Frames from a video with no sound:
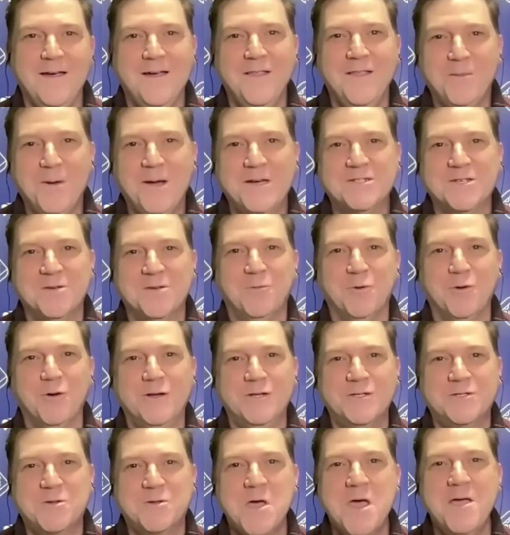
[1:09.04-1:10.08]
Well, the Boston
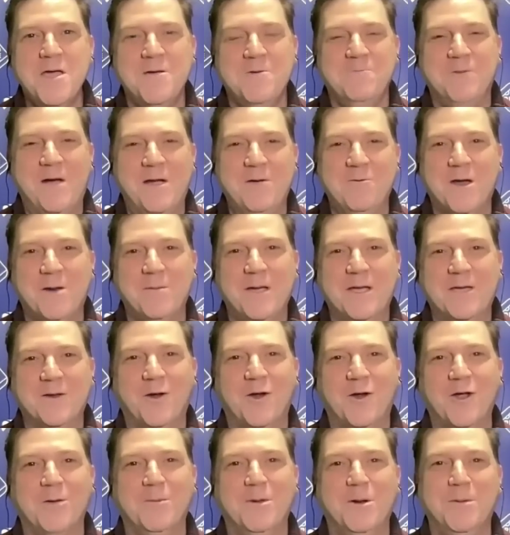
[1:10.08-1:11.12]
Bruins might want to make an
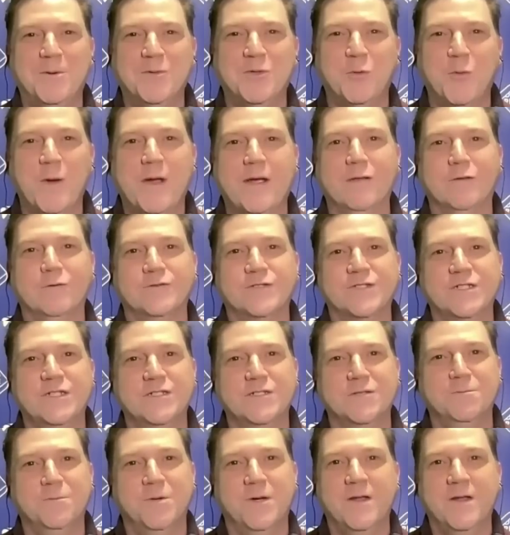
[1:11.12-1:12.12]
argument about the regular season,